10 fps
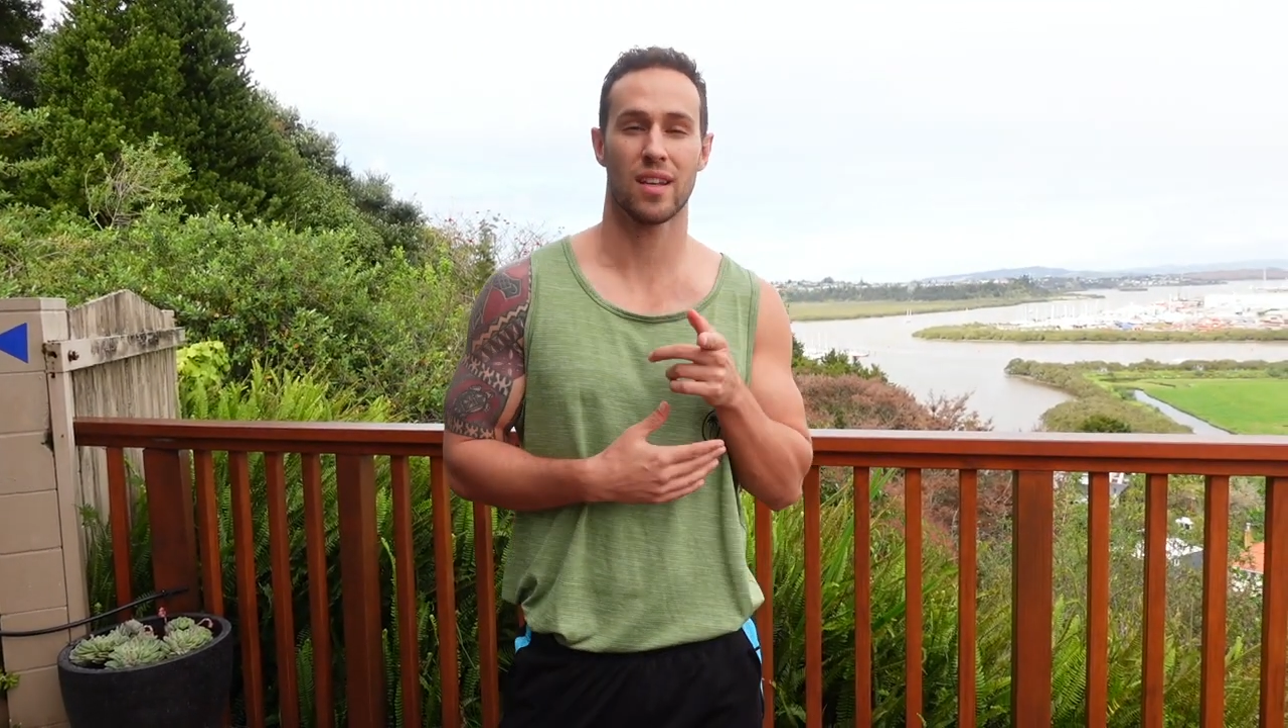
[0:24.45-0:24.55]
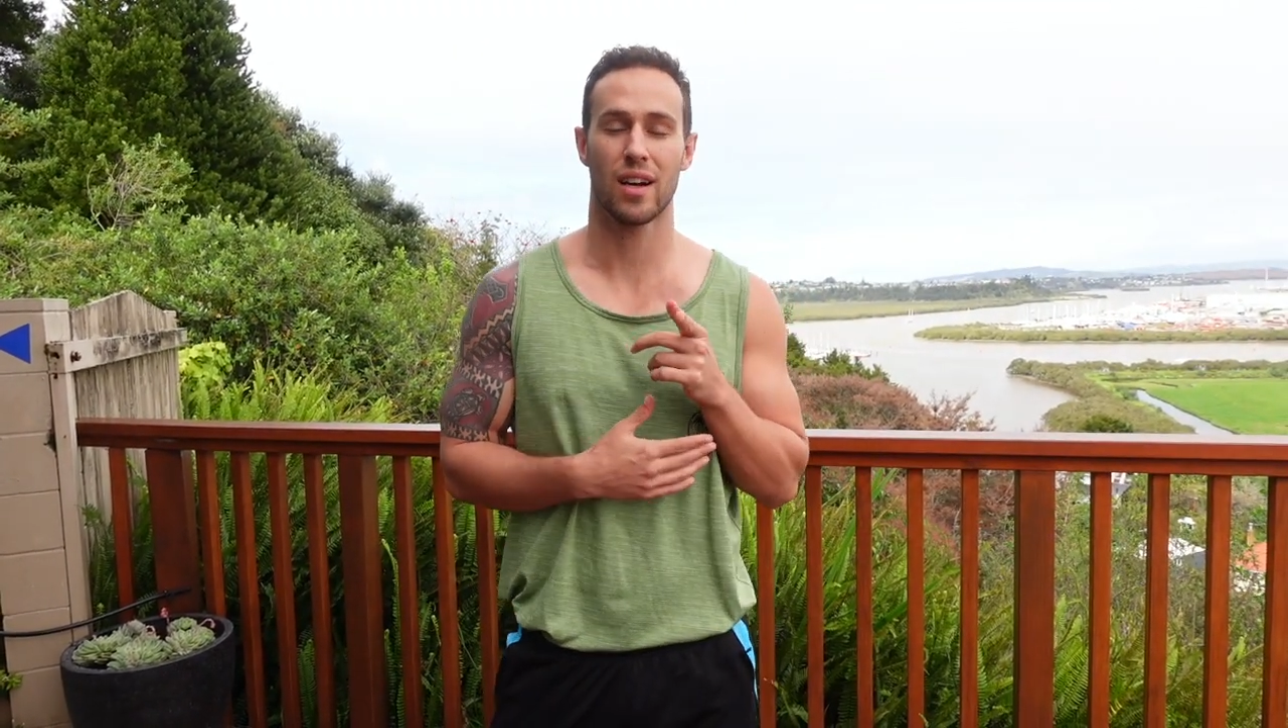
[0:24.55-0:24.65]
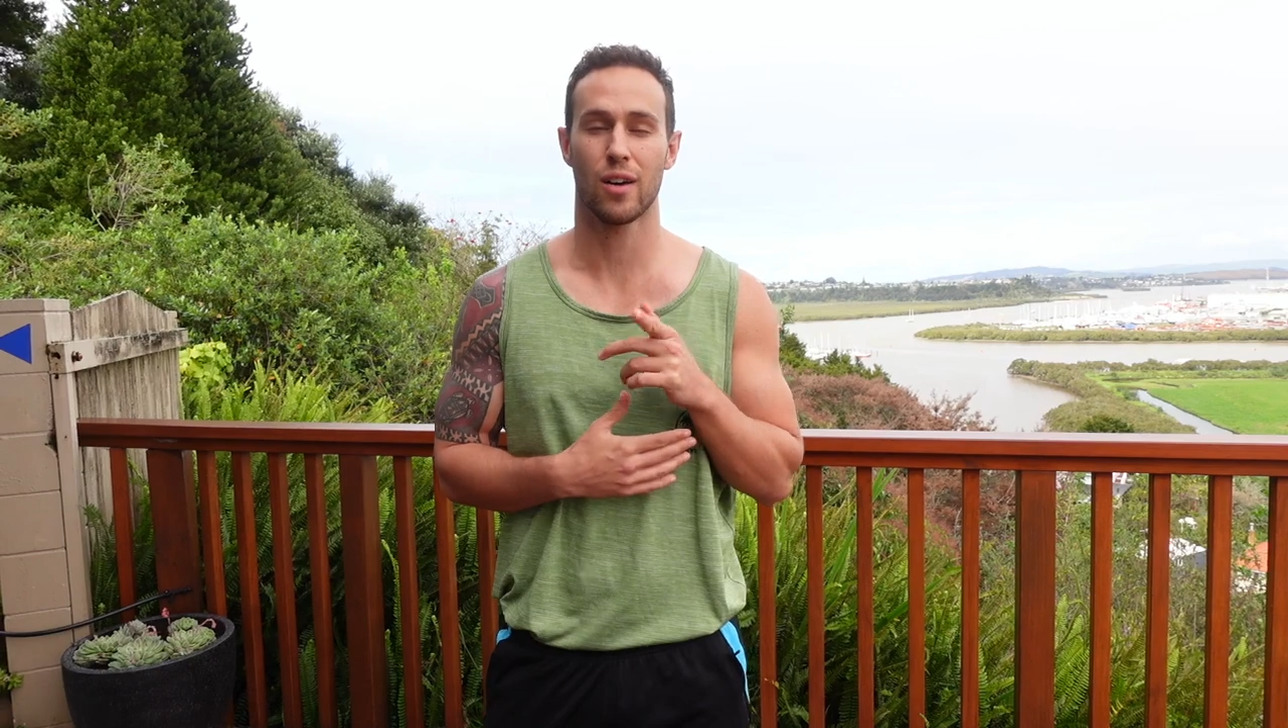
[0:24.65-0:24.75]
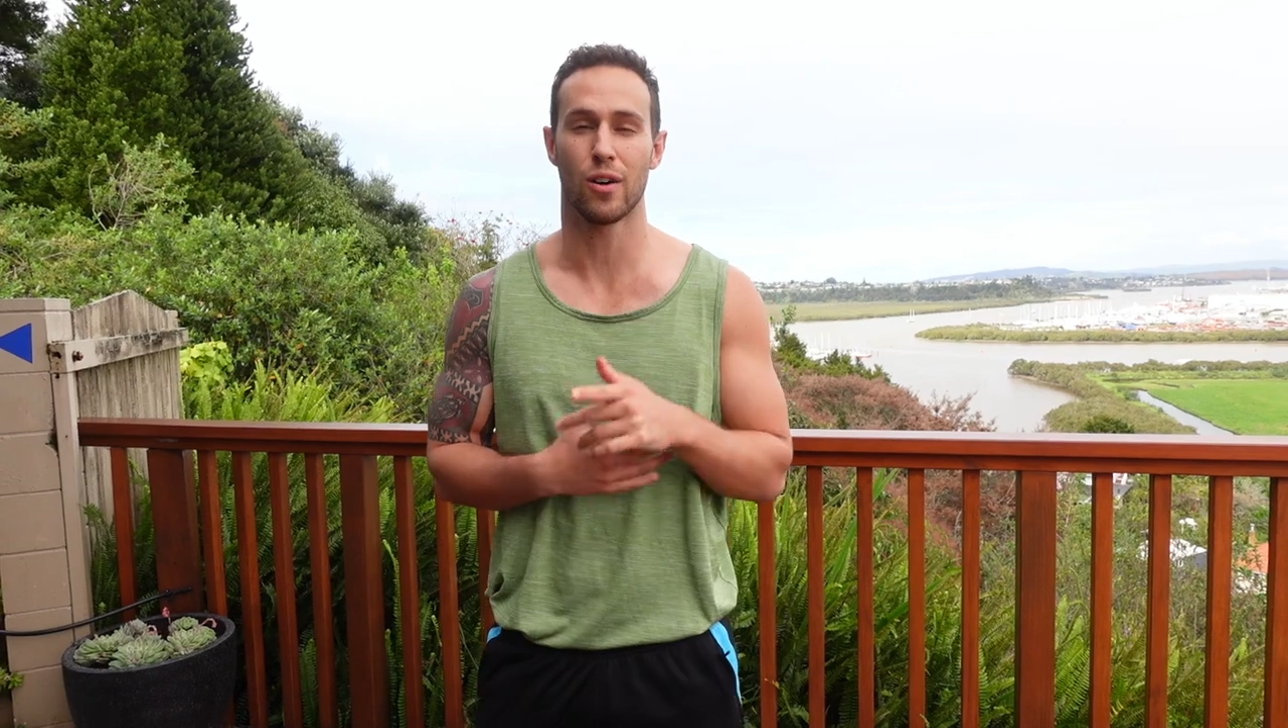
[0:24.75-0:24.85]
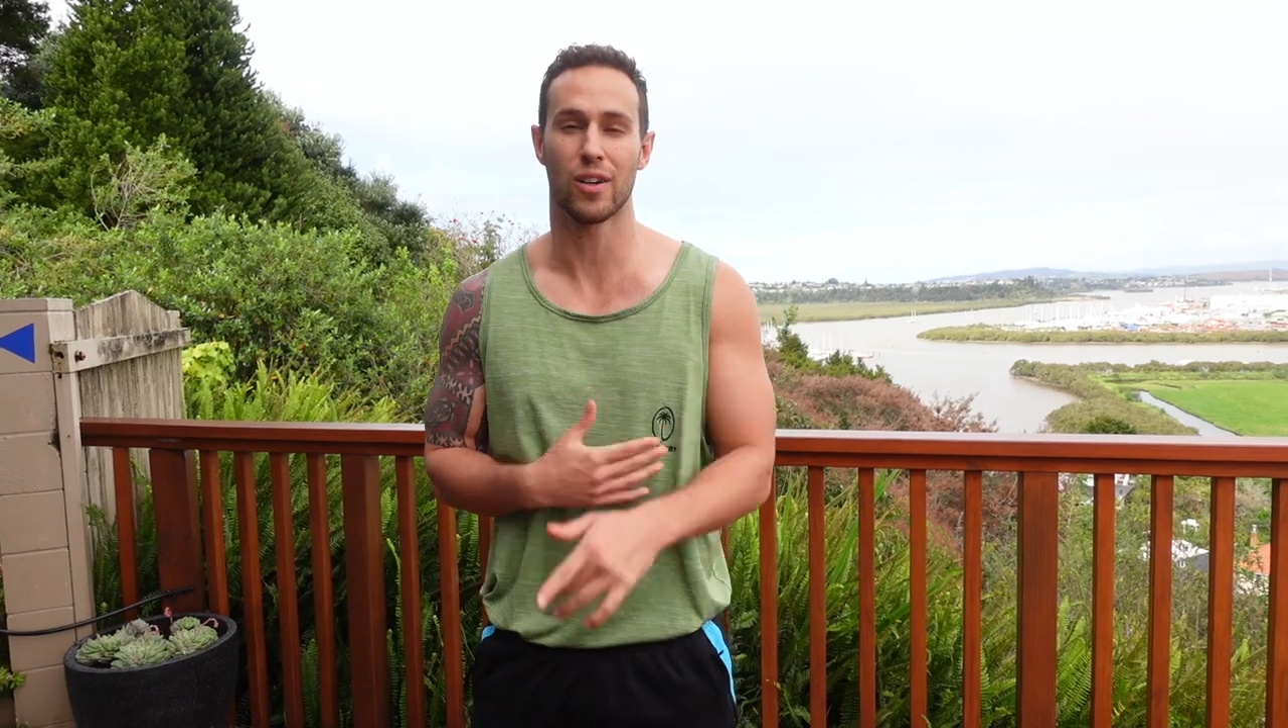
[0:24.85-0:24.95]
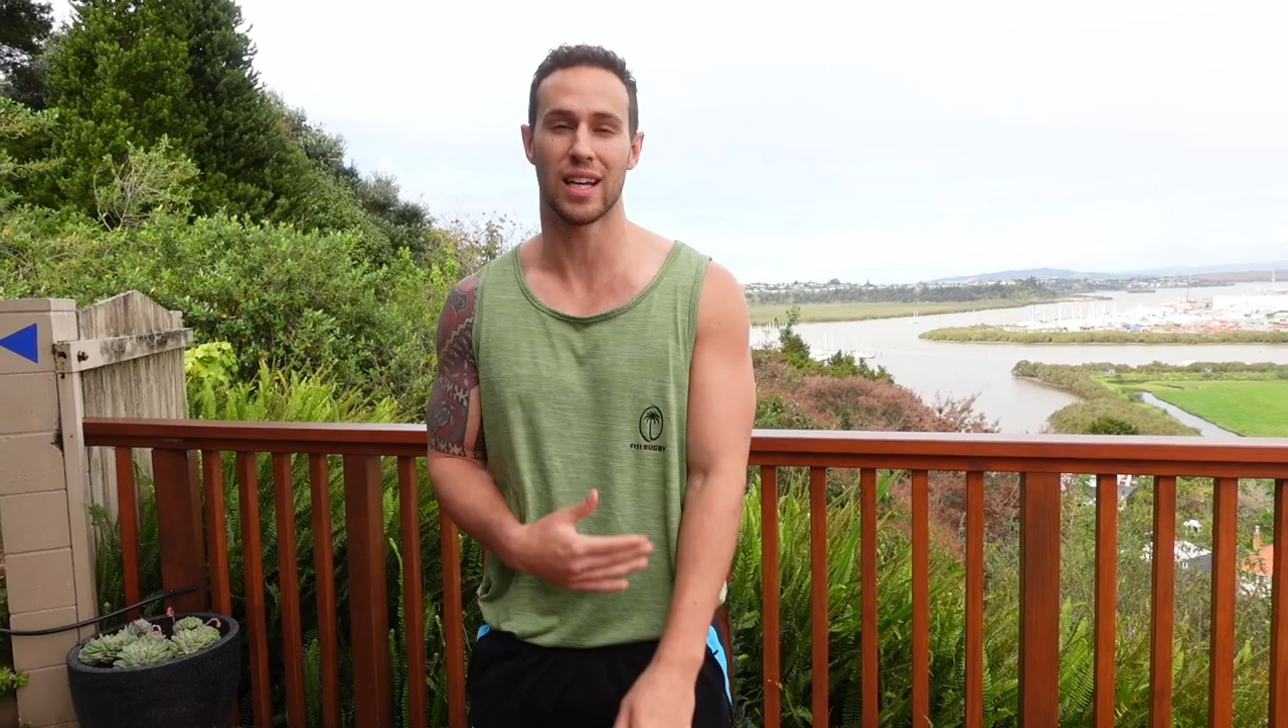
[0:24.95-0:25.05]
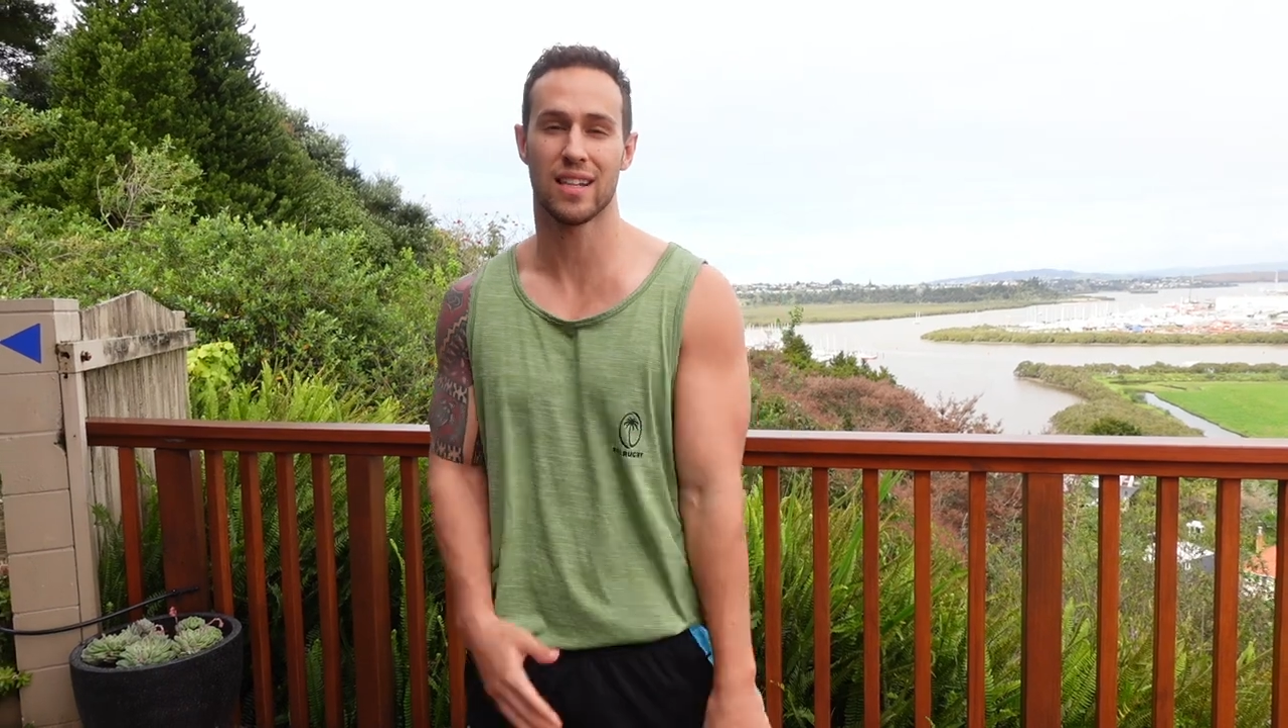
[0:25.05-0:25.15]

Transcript: that I got on an